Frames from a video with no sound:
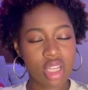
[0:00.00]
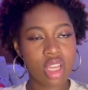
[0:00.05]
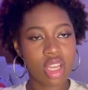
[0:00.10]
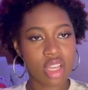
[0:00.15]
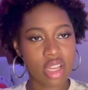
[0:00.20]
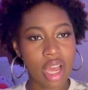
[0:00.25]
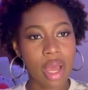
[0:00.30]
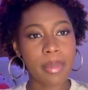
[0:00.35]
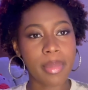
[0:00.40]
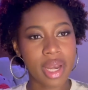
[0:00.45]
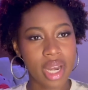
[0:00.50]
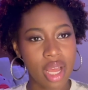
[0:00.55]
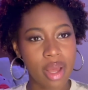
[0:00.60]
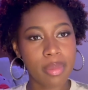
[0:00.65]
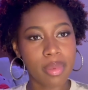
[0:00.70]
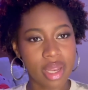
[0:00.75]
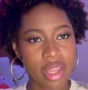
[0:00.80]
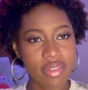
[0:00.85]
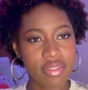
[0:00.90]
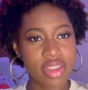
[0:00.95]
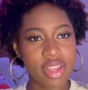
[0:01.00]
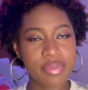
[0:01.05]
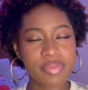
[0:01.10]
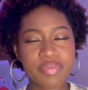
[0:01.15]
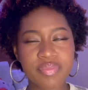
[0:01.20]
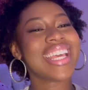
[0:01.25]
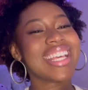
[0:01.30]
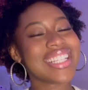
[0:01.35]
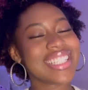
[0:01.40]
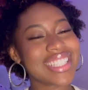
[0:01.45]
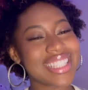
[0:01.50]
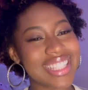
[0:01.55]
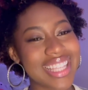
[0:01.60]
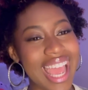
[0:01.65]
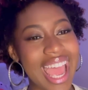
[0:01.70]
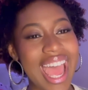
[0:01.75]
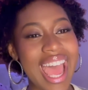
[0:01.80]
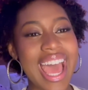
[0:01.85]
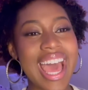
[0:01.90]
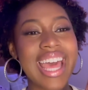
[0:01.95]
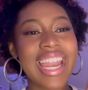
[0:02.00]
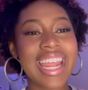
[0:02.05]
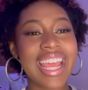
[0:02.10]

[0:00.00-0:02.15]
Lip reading: coming up living. His dad